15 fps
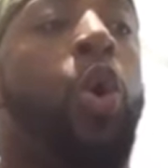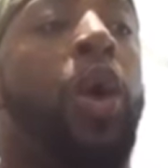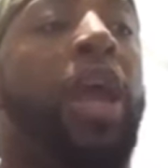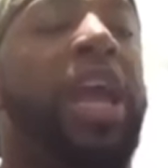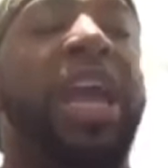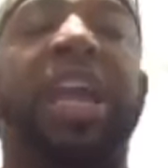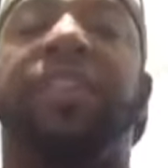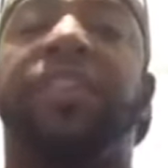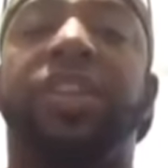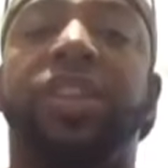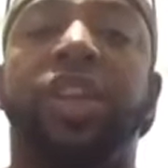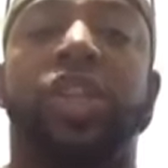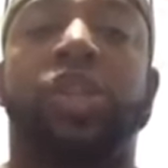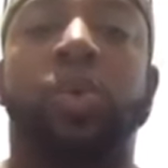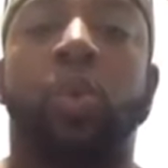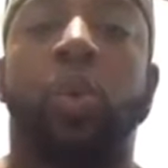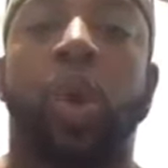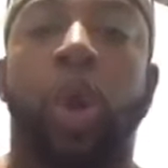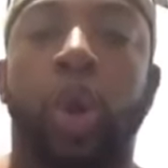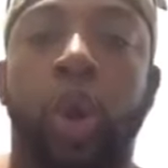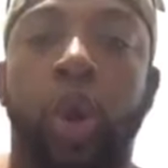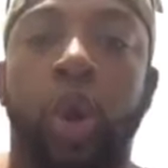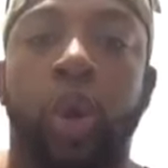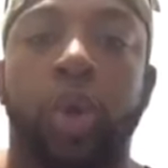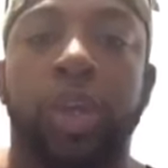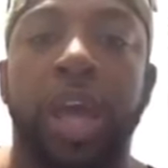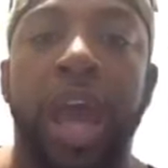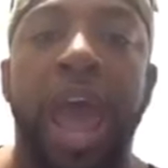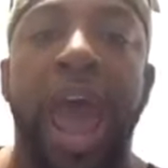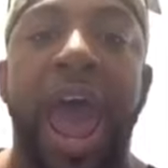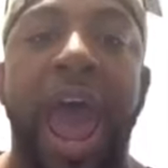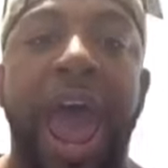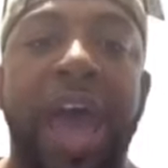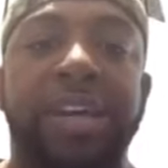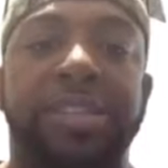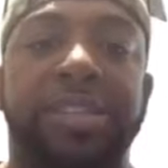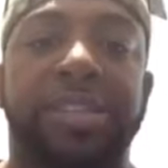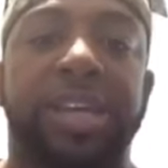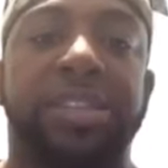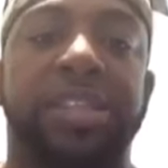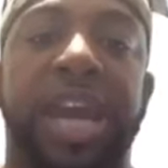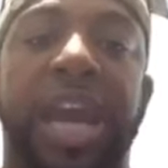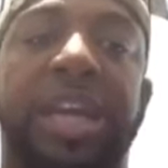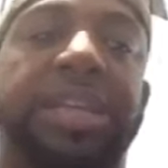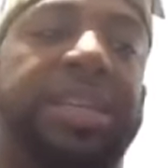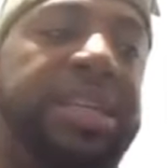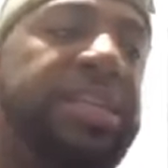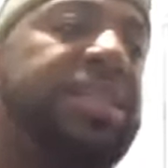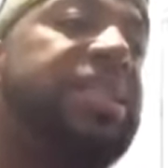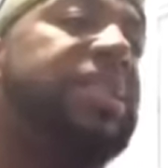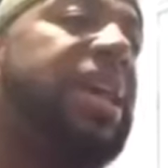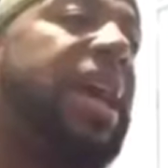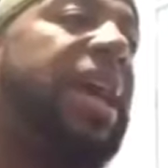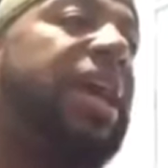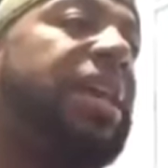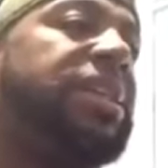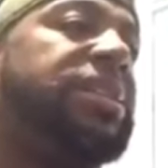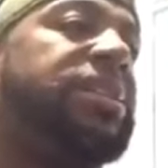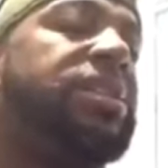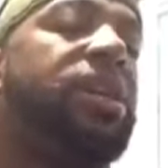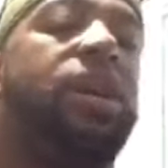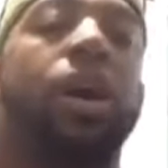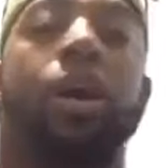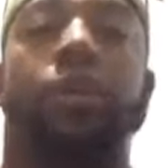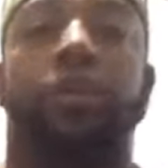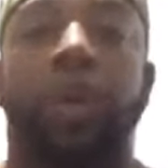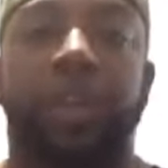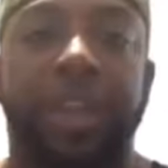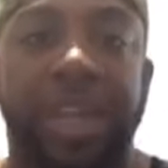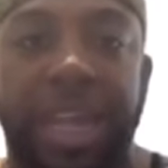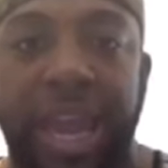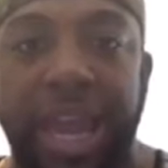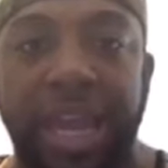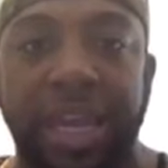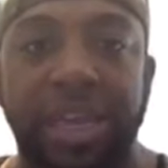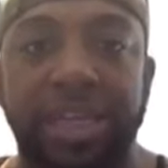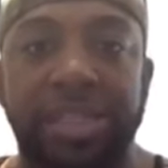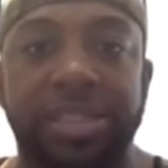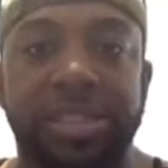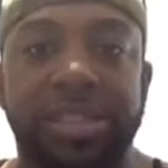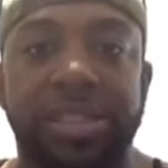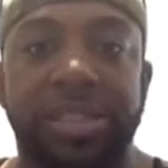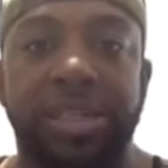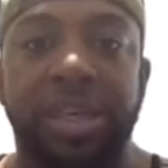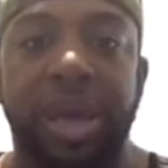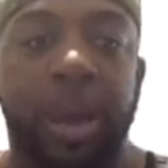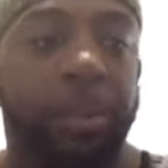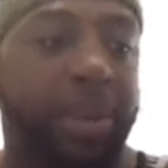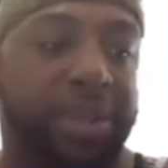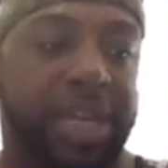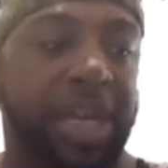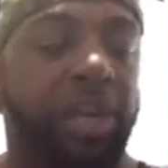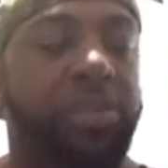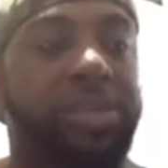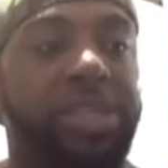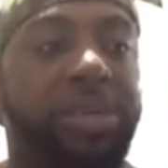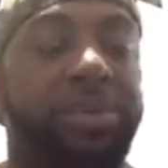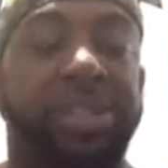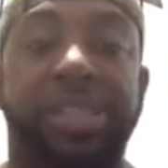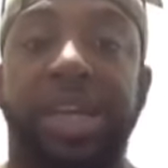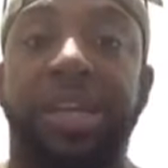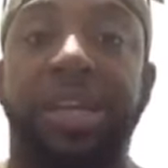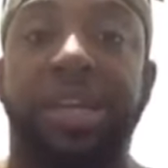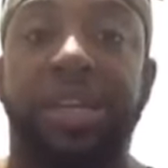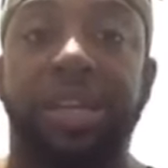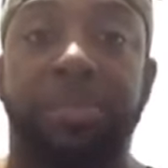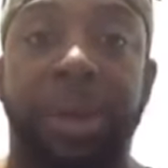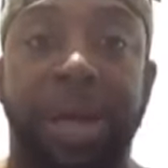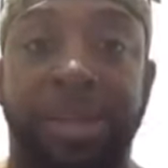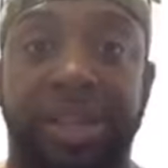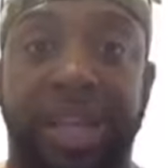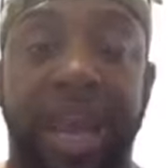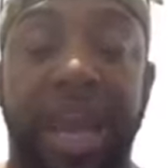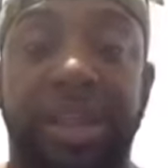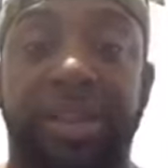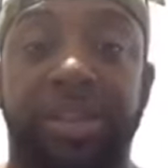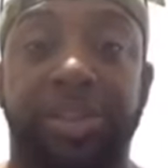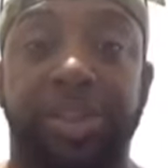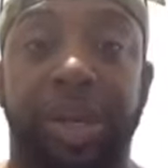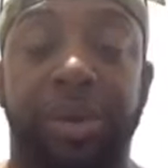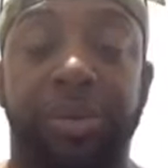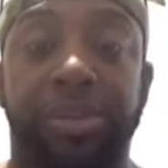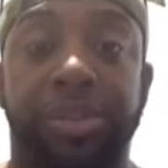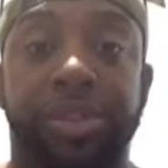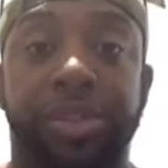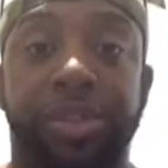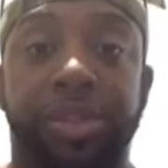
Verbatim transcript: even this world has such a distaste for the gays, but they don't seem to say nothing about the Catholic Church.